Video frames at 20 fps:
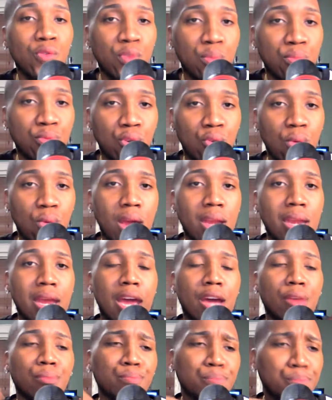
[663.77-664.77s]
for Brooke right
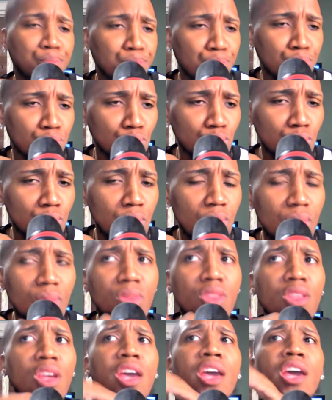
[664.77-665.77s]
now.
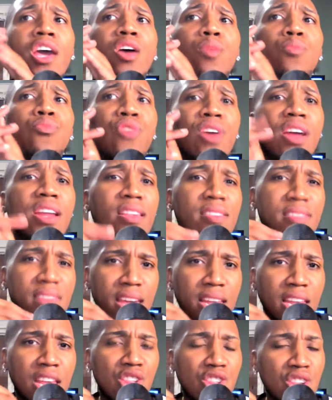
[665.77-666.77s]
Brandi
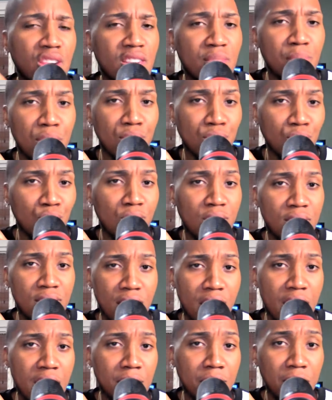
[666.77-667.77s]
said that she's been through the
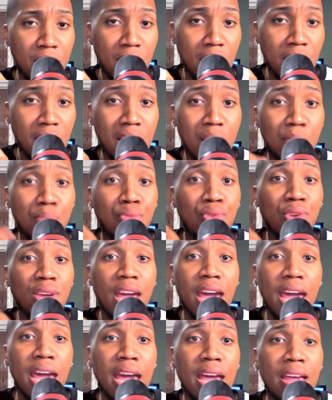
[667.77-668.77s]
same thing that Brooke
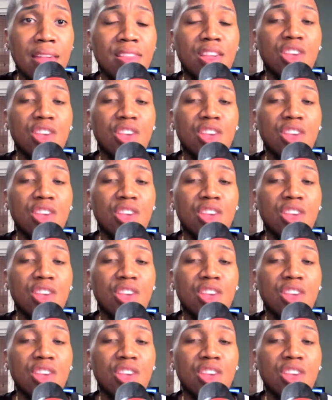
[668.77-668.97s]
has,